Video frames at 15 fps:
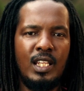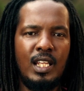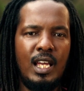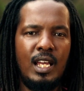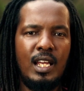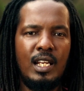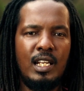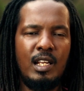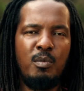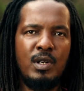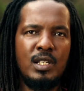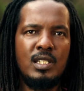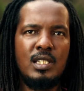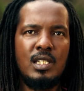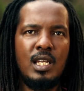And I
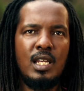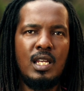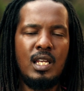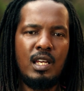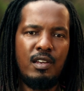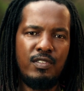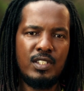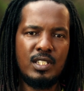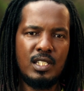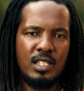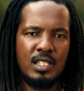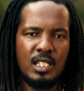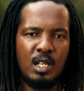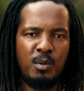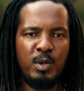must say, ever
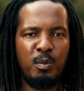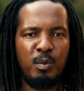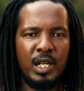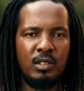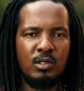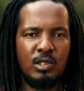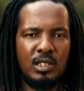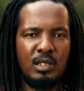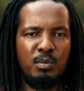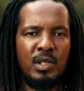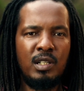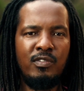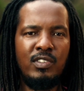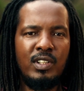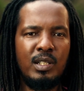since coming back to
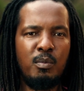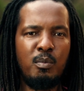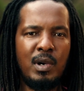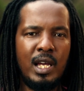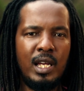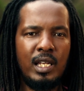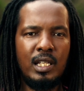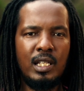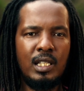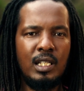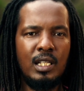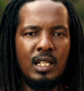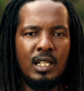Zimbabwe, my